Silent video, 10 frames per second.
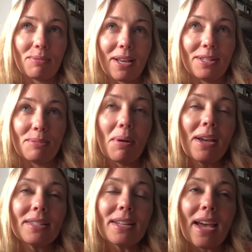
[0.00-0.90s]
place to
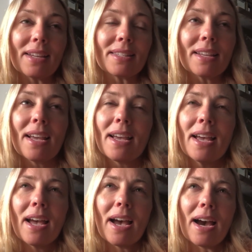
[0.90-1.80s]
buy snacks.
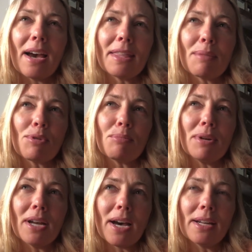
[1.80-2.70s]
I think I bought a
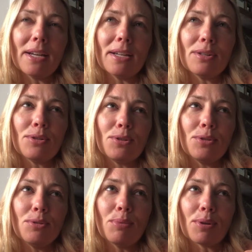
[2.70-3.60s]
banana,
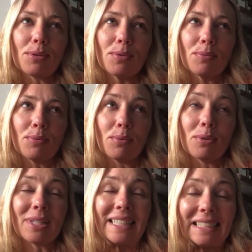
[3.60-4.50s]
two bottles of
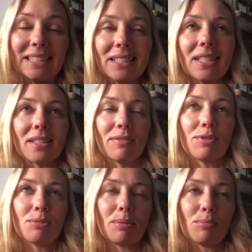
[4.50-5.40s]
water because I
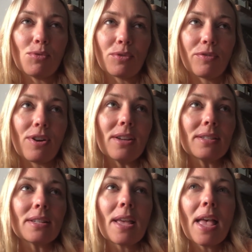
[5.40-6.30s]
forgot to put water for
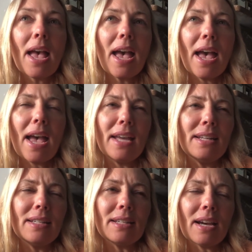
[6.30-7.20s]
us,
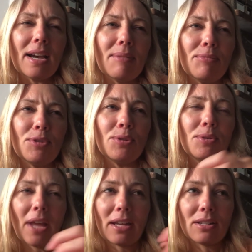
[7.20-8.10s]
and um, two
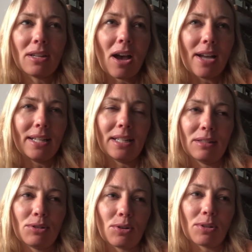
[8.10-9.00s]
like tiny
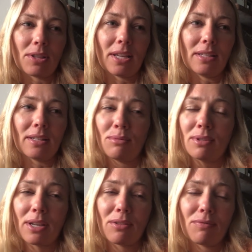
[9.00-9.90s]
little chocolate things, and it was
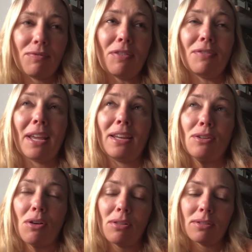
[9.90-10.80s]
like fifteen
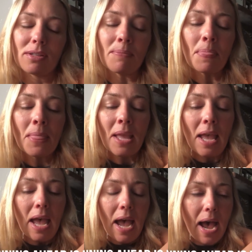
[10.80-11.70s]
dollars.
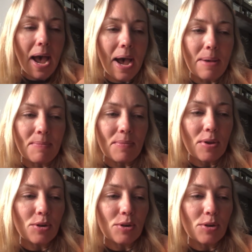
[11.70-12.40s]
Um,